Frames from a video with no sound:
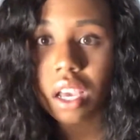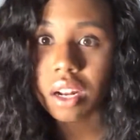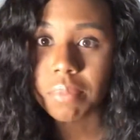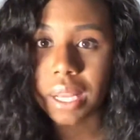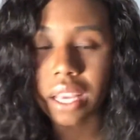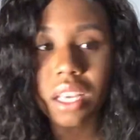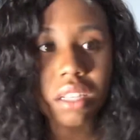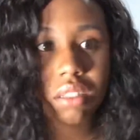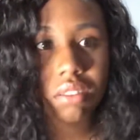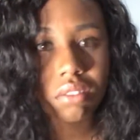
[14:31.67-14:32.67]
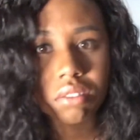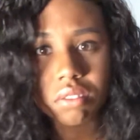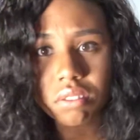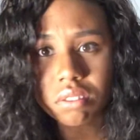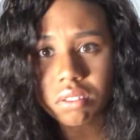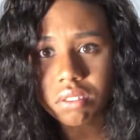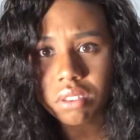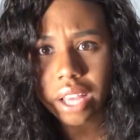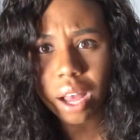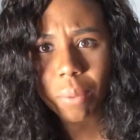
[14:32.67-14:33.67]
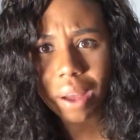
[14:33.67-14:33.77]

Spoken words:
And I'm like, Kyle,